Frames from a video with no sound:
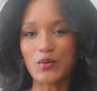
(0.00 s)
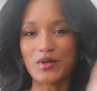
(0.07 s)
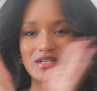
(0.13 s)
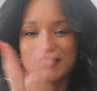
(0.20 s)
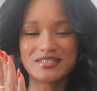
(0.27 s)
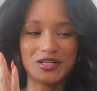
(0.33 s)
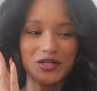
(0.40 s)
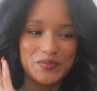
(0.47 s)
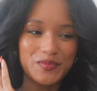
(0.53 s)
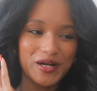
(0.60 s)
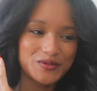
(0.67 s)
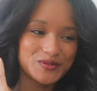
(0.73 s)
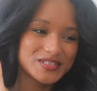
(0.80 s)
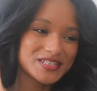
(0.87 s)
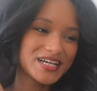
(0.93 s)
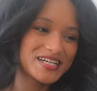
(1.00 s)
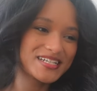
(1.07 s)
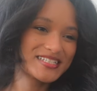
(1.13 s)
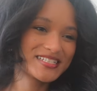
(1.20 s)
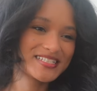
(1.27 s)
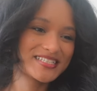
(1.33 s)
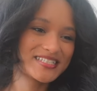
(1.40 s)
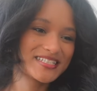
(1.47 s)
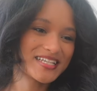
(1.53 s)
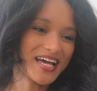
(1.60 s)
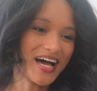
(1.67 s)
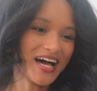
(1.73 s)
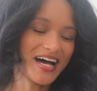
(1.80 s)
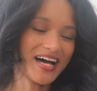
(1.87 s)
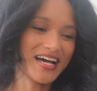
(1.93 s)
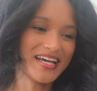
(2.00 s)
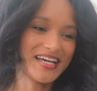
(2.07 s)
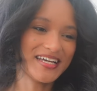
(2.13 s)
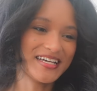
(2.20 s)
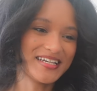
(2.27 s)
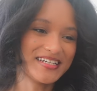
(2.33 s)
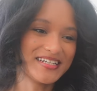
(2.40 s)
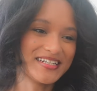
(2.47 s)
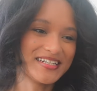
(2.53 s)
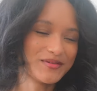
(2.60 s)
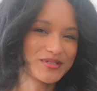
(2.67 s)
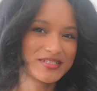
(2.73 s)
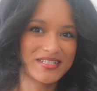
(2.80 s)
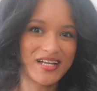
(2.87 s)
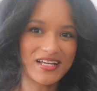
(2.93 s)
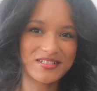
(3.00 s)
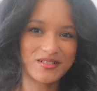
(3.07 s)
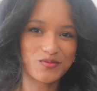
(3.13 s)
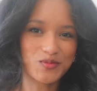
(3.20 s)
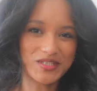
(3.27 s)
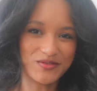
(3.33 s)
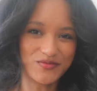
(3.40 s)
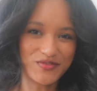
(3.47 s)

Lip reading: What is up? I realized I was not done with the